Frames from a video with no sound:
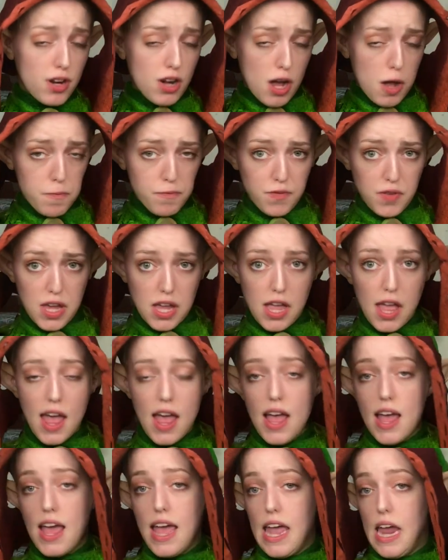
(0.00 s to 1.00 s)
comfy
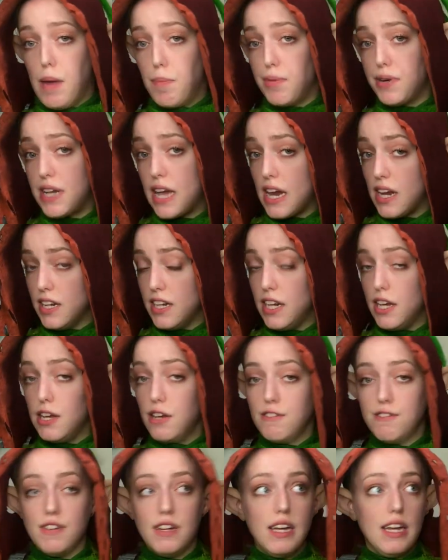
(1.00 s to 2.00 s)
and
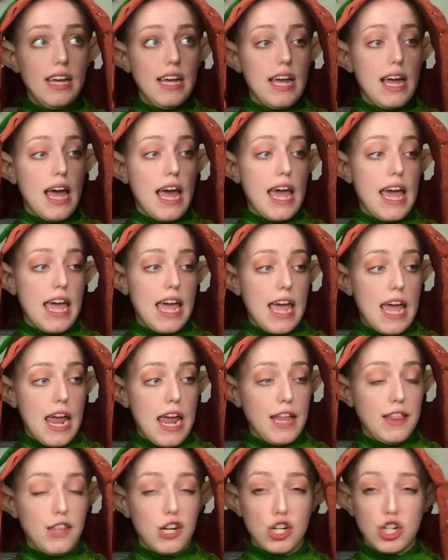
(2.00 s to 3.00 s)
protective,
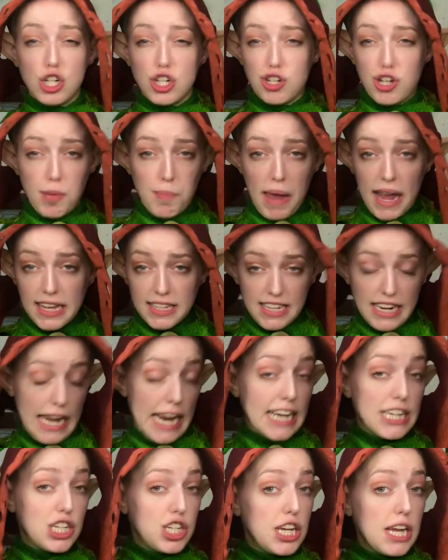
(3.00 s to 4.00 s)
and they're just amazing
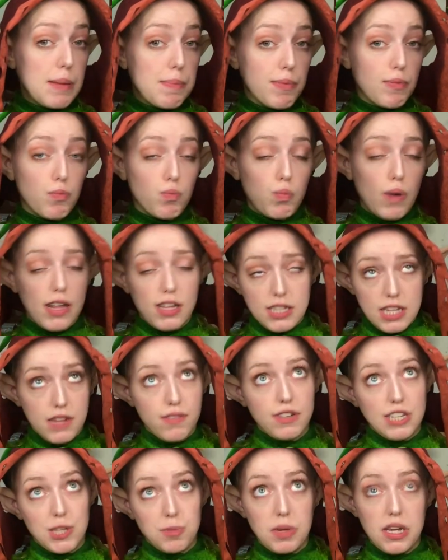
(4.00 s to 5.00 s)
and cheap,
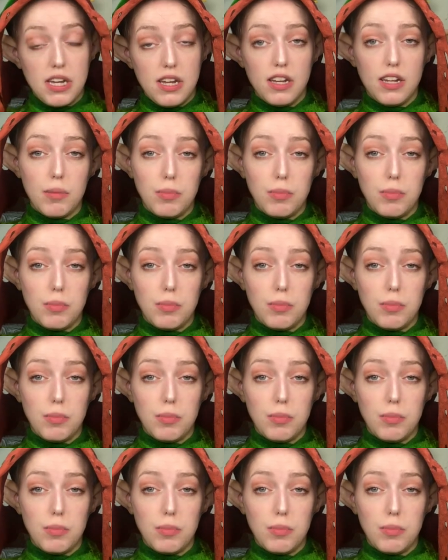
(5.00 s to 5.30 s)
relatively speaking.